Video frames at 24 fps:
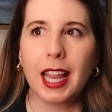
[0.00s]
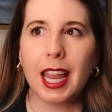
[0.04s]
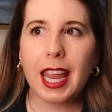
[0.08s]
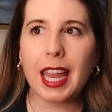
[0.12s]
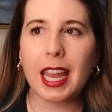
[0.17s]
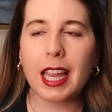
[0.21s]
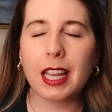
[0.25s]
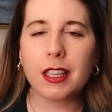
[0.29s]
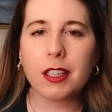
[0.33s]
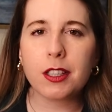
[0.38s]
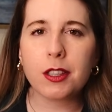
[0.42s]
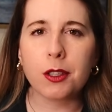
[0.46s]

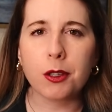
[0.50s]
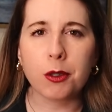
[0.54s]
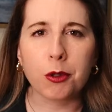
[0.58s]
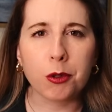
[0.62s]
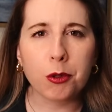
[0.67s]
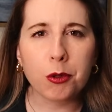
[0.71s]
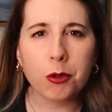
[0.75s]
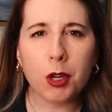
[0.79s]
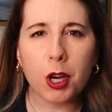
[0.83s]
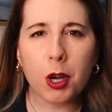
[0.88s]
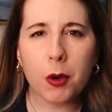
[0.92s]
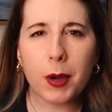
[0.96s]
and they're
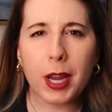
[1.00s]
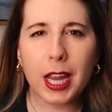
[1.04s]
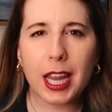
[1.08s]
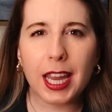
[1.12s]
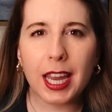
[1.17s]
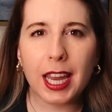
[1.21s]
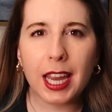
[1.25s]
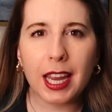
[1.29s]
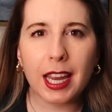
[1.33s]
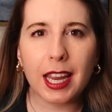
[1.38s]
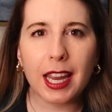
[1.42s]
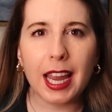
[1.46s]

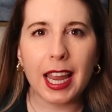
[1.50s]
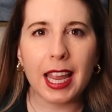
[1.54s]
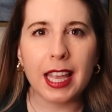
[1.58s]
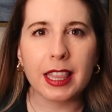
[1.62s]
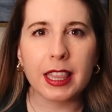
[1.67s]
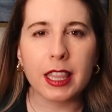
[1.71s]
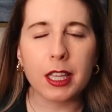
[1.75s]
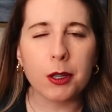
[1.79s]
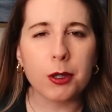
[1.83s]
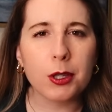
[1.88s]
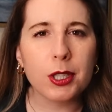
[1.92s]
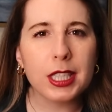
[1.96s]
growing and
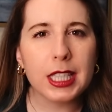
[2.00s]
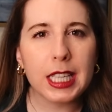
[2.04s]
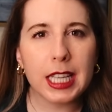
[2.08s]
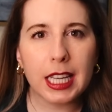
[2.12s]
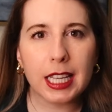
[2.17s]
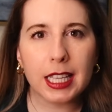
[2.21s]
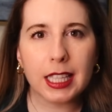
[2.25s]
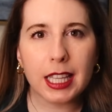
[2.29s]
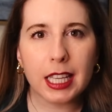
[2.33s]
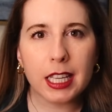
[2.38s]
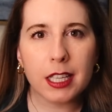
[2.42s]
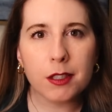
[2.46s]
they're
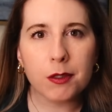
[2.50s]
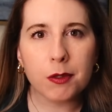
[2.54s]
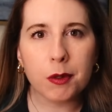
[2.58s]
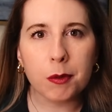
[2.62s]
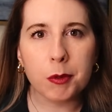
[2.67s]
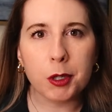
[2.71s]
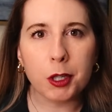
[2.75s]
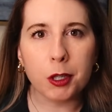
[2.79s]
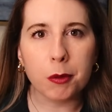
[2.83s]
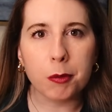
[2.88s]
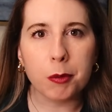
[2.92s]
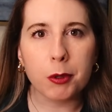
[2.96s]
seeing things from
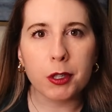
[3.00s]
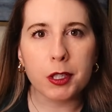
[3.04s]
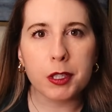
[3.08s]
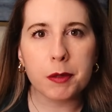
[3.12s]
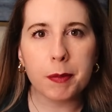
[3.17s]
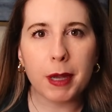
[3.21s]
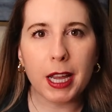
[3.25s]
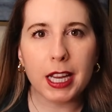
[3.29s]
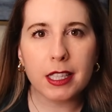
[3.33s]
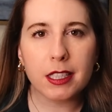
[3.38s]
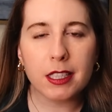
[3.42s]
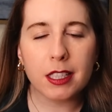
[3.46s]
your
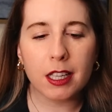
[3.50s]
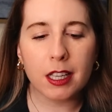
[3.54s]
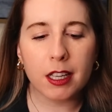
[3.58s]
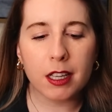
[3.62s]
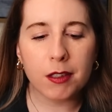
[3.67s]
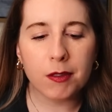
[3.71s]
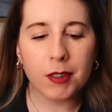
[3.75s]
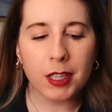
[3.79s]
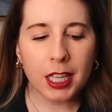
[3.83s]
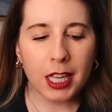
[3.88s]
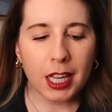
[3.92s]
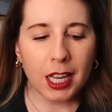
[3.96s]

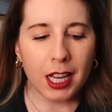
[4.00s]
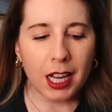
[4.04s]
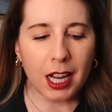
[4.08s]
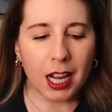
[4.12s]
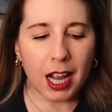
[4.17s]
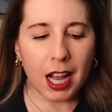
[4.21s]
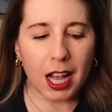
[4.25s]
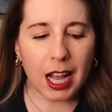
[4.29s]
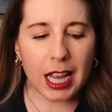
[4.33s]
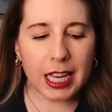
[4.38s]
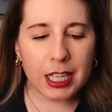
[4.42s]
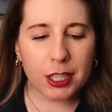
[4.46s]
perspective.
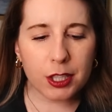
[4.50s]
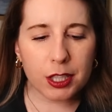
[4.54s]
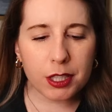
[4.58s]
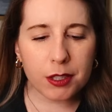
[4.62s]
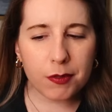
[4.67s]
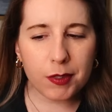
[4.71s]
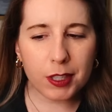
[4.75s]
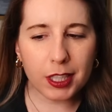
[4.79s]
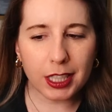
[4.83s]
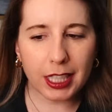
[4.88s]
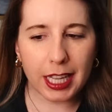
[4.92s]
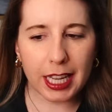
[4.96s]
I just
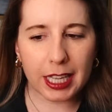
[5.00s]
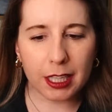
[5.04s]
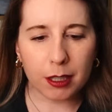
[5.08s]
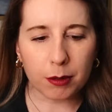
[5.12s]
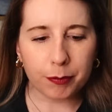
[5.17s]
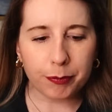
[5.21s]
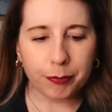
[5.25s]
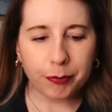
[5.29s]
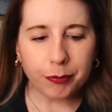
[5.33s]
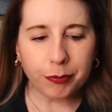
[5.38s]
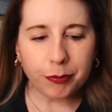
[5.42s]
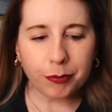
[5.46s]
feel like
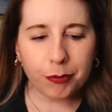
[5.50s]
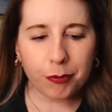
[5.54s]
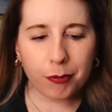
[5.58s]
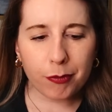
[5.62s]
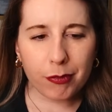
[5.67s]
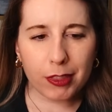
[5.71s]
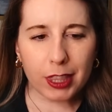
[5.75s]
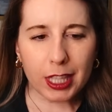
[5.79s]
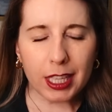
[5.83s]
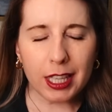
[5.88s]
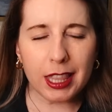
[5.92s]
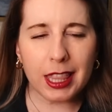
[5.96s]

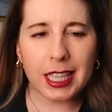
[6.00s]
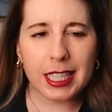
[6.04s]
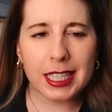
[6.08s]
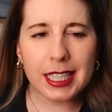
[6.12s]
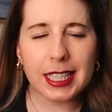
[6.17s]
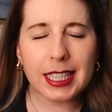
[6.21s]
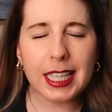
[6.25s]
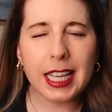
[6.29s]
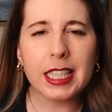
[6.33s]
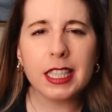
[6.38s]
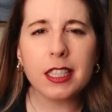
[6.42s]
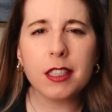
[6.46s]
this
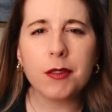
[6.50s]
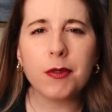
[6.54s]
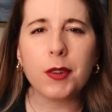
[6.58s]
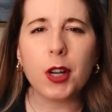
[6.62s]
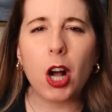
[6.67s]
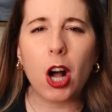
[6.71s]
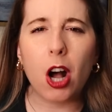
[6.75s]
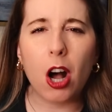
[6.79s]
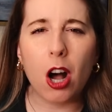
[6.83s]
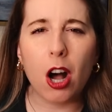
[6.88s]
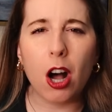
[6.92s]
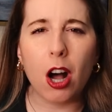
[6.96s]
sense of
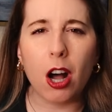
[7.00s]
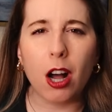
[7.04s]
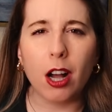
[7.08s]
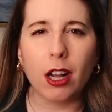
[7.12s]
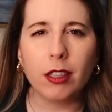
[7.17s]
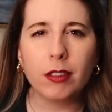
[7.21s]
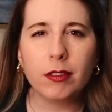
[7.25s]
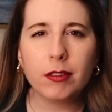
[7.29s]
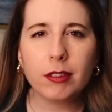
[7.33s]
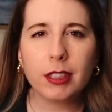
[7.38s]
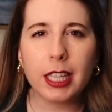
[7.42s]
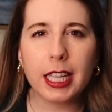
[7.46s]

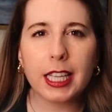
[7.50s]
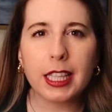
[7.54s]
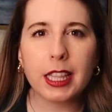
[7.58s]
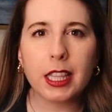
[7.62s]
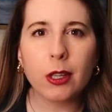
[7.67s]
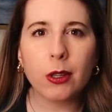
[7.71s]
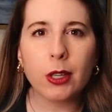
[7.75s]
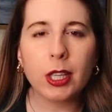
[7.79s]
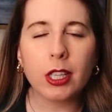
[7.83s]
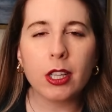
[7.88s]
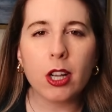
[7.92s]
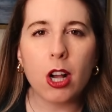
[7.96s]
awe, like
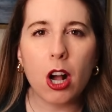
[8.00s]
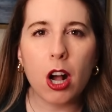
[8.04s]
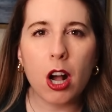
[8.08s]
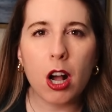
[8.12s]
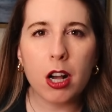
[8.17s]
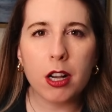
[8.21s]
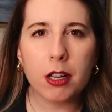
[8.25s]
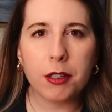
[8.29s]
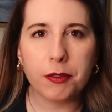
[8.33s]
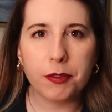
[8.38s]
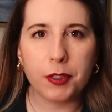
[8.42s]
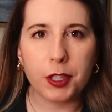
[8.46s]
they're in
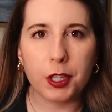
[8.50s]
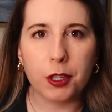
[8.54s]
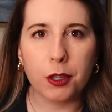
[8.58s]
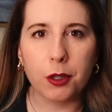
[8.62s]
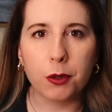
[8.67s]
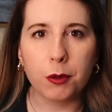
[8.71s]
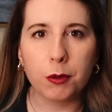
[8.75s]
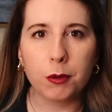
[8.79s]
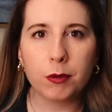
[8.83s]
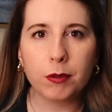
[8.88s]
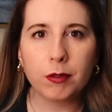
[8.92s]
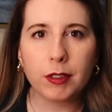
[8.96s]
awe of
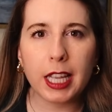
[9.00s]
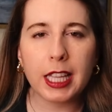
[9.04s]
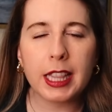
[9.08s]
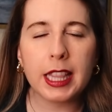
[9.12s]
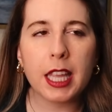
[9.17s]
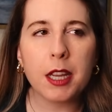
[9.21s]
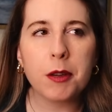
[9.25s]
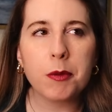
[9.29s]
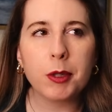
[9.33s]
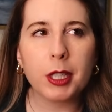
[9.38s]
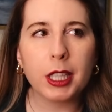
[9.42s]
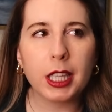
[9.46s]
you and
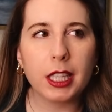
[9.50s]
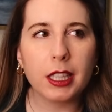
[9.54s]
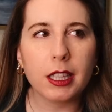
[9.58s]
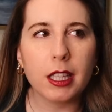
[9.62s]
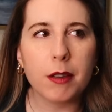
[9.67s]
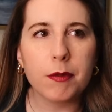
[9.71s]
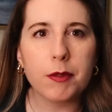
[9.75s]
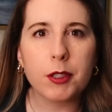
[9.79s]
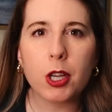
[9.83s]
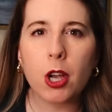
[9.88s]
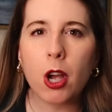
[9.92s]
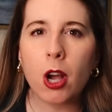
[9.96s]
they really
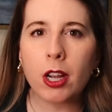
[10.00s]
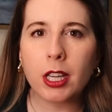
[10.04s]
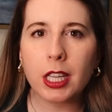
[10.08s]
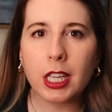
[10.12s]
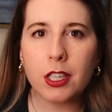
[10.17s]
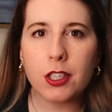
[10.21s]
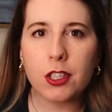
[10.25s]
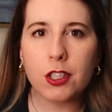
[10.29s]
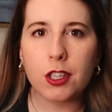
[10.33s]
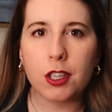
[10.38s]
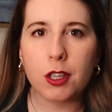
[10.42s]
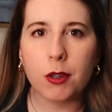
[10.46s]
love
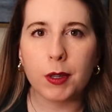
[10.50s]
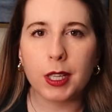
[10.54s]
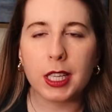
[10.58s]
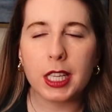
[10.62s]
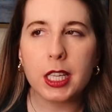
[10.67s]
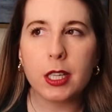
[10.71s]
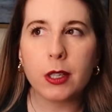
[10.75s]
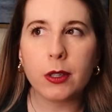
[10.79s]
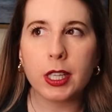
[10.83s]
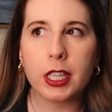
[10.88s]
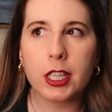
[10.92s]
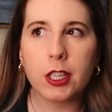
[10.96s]
talking to you and
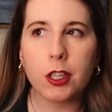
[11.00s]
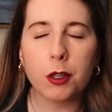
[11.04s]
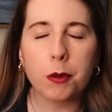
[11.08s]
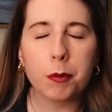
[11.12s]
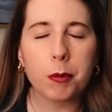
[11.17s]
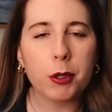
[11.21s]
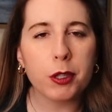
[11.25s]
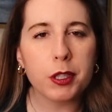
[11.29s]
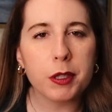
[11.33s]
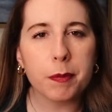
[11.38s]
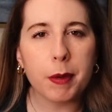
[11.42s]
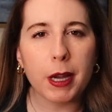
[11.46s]
hearing your
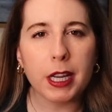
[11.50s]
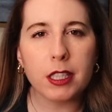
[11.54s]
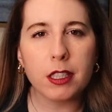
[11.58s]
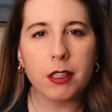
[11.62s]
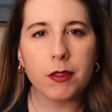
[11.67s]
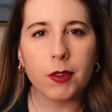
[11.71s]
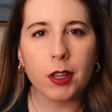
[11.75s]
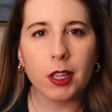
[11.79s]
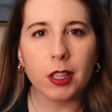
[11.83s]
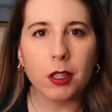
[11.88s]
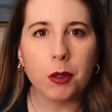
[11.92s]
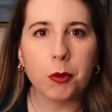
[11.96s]

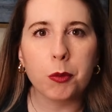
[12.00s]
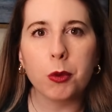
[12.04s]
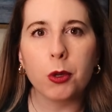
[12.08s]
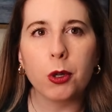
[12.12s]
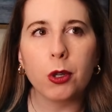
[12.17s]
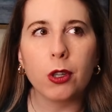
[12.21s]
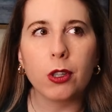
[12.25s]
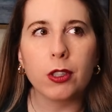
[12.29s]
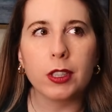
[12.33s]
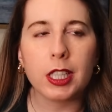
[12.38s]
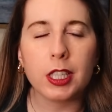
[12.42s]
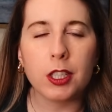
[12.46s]
perspective on the
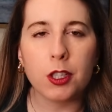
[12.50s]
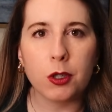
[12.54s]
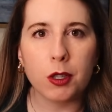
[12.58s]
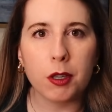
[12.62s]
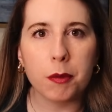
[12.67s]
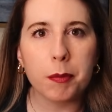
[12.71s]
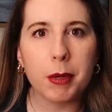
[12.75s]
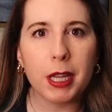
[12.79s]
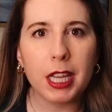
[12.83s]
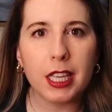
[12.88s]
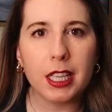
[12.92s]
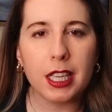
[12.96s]
world and your
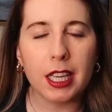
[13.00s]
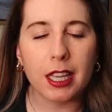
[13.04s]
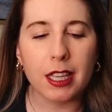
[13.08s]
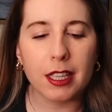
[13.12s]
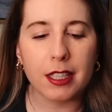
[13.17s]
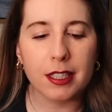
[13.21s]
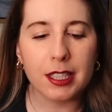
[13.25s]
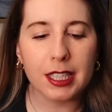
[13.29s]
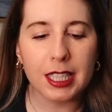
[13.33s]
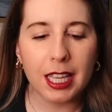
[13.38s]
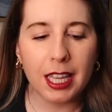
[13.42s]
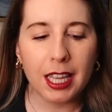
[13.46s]

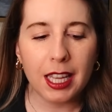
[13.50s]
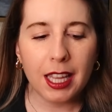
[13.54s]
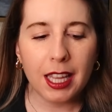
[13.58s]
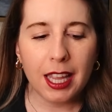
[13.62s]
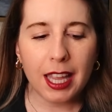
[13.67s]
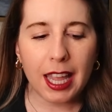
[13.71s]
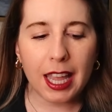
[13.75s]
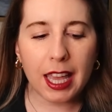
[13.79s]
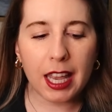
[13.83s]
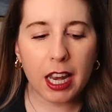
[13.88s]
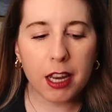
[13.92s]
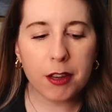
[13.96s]
opinions.
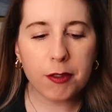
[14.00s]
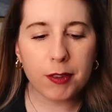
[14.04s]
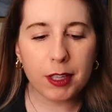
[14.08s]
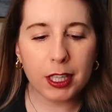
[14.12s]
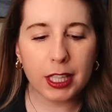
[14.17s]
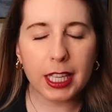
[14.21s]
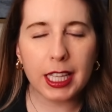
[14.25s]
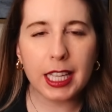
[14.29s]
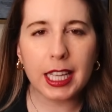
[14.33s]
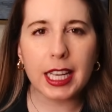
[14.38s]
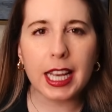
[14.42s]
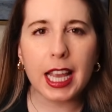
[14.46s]
And I feel
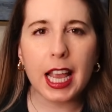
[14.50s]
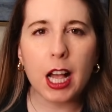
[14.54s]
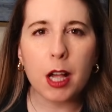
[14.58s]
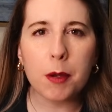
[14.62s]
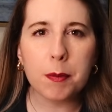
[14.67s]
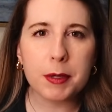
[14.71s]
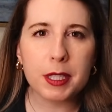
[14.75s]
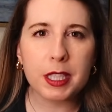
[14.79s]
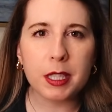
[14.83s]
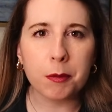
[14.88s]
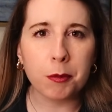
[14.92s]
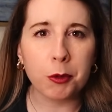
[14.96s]
like it
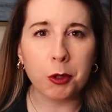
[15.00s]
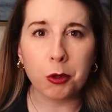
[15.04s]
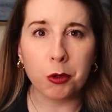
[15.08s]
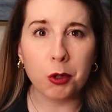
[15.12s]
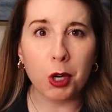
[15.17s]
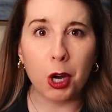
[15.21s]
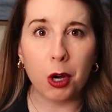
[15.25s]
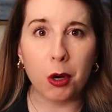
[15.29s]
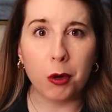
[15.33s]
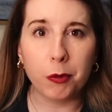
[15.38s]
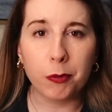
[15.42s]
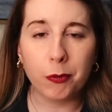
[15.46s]
helps them
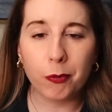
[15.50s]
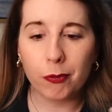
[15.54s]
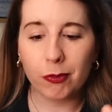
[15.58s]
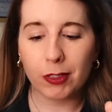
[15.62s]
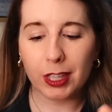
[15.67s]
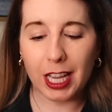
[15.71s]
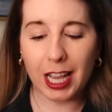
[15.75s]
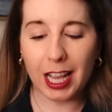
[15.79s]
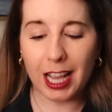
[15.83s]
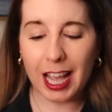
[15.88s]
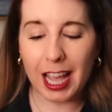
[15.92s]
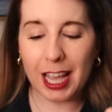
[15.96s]
grow.
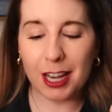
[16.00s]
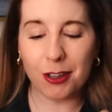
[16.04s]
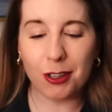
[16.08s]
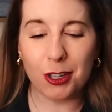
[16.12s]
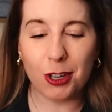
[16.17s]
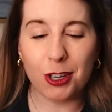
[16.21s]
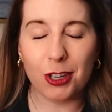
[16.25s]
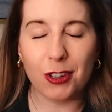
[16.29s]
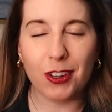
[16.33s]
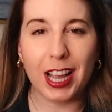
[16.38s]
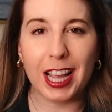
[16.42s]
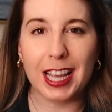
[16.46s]
I don't know,
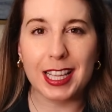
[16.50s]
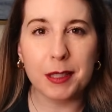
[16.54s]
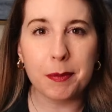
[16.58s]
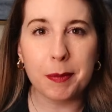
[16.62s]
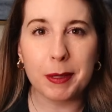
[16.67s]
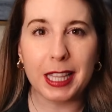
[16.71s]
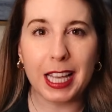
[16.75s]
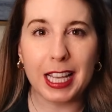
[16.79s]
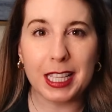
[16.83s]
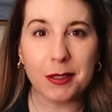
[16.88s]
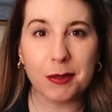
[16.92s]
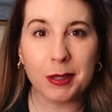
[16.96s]
you guys, but
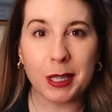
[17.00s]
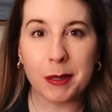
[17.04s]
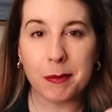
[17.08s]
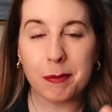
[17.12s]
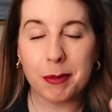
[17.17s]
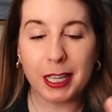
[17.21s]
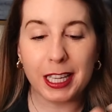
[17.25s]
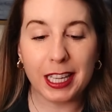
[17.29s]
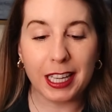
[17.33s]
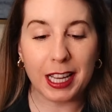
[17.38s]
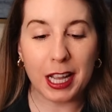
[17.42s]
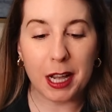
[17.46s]
that's what I'm
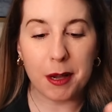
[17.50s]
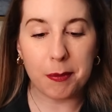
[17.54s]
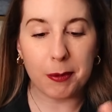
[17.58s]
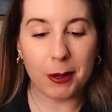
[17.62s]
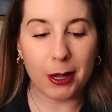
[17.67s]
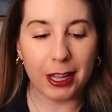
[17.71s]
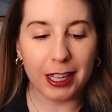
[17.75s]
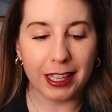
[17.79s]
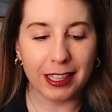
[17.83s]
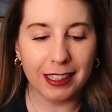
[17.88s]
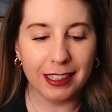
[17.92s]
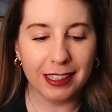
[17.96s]
picking up
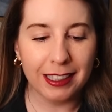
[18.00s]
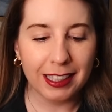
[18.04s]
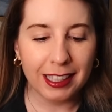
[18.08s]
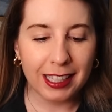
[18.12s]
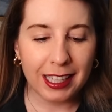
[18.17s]
on.